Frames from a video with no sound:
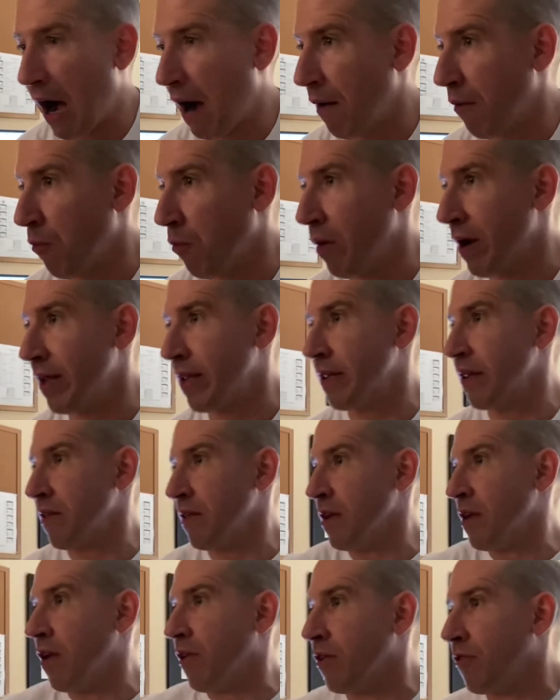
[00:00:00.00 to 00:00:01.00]
when,
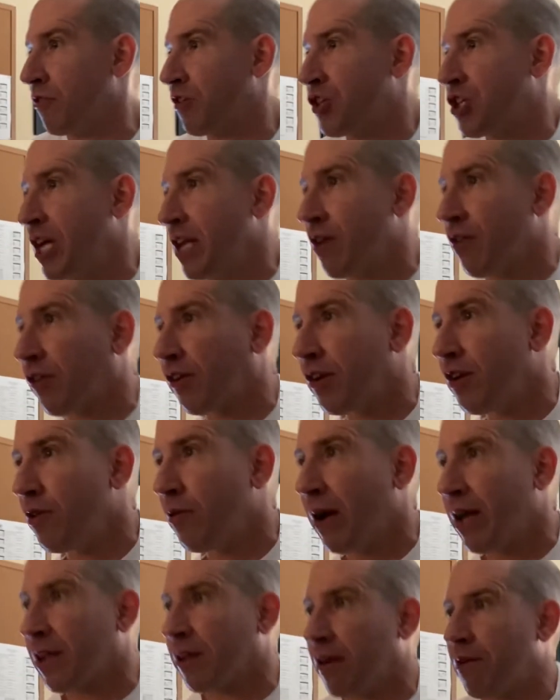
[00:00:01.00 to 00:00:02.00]
those cheaters in New
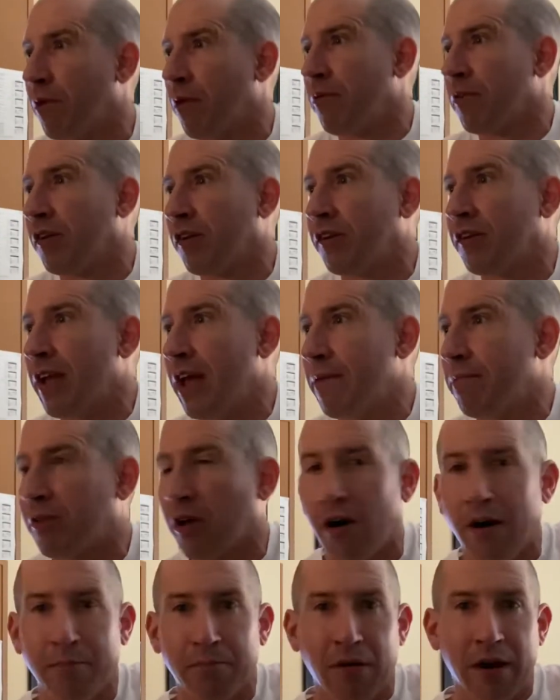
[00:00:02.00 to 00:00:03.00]
England, what was his name?
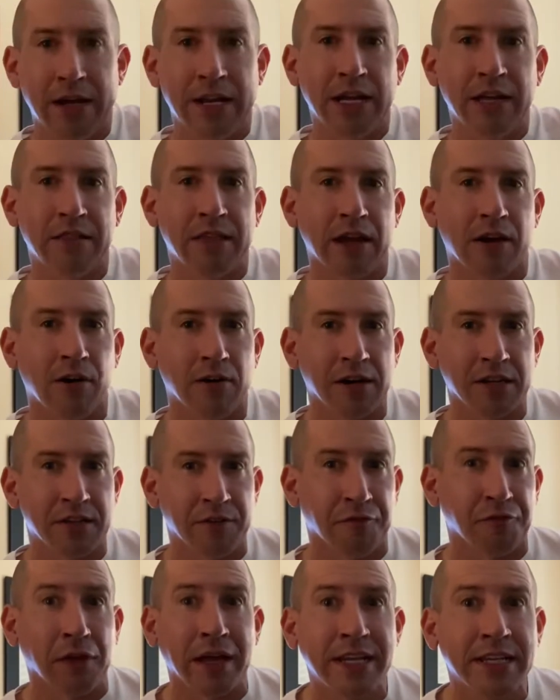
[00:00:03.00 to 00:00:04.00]
Tom Brady? They called it
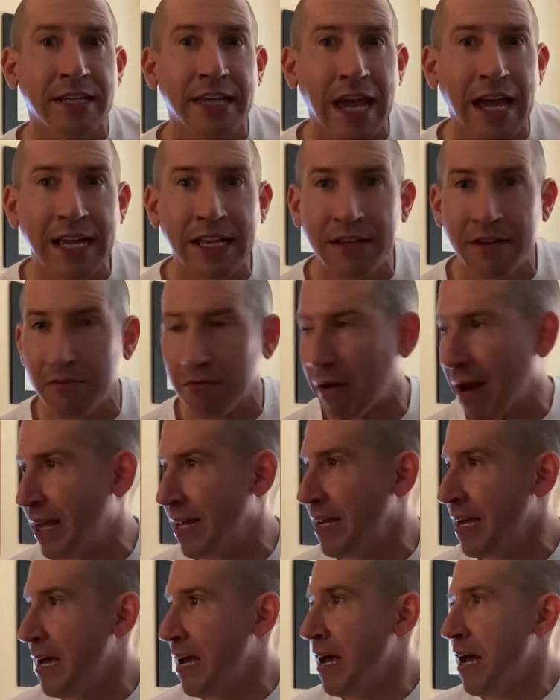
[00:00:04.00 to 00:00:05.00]
Deflategate,
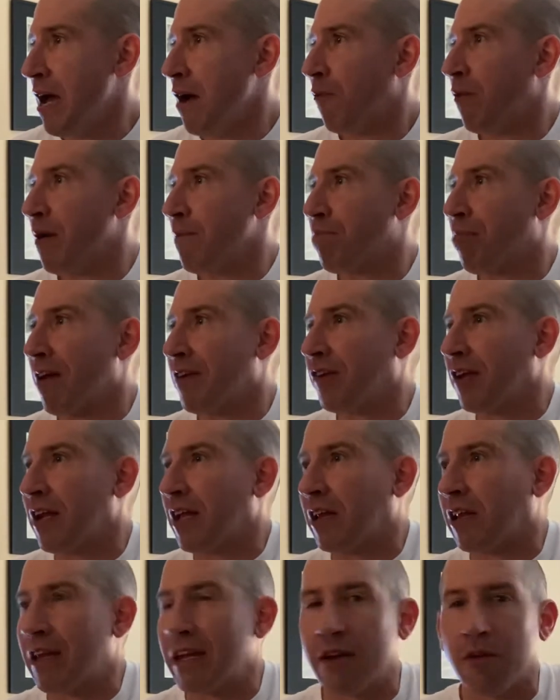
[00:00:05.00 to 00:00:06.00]
right? When President
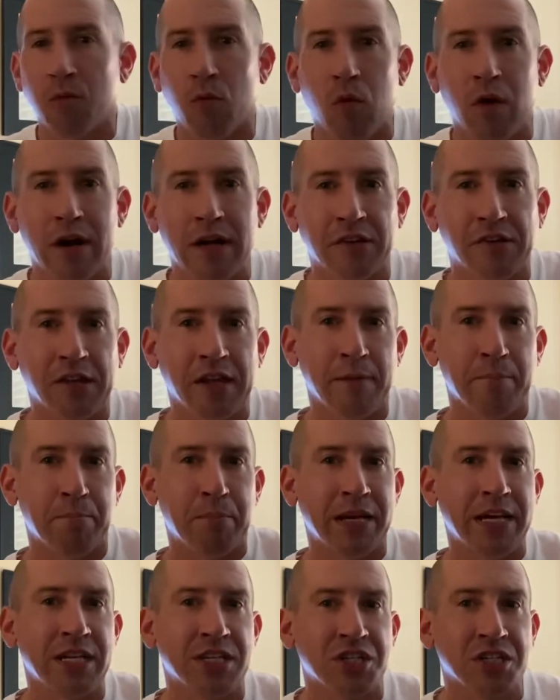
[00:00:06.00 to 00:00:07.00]
Clinton was
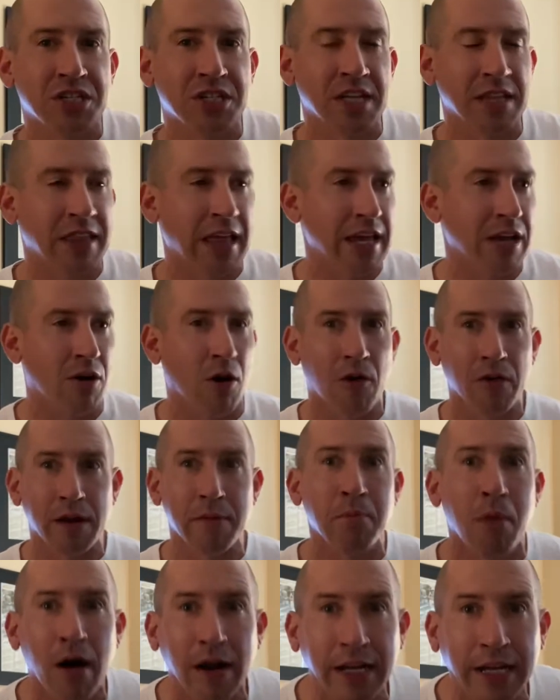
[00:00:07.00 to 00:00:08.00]
impeached, they called
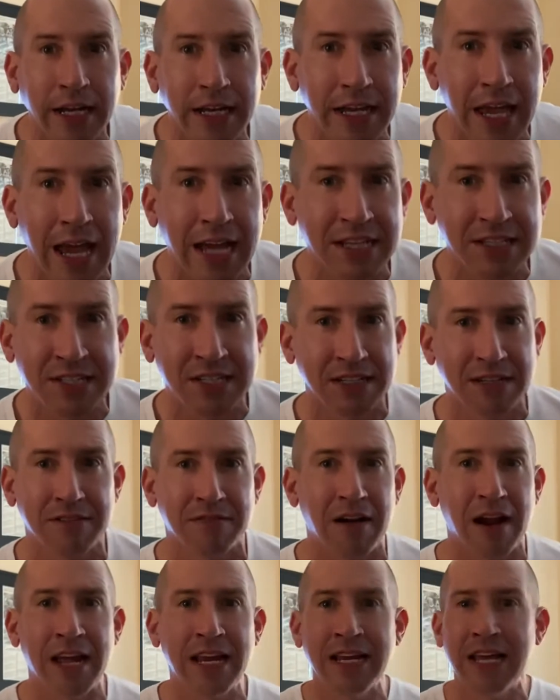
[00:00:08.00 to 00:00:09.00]
it Monica-gate,
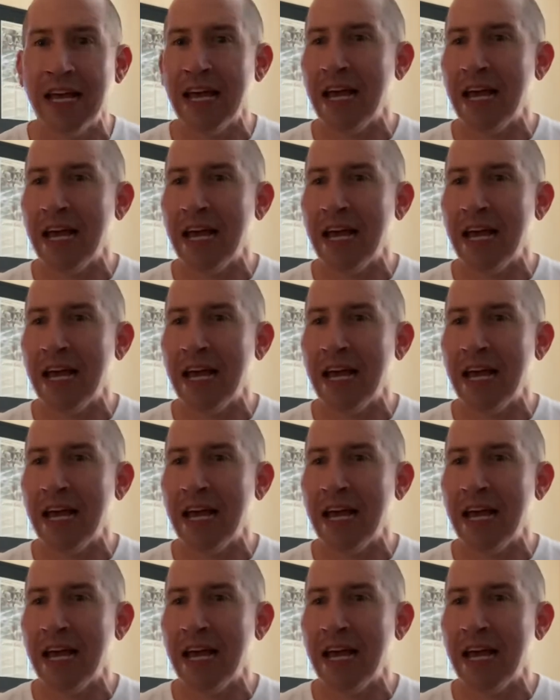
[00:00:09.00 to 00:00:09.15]
right?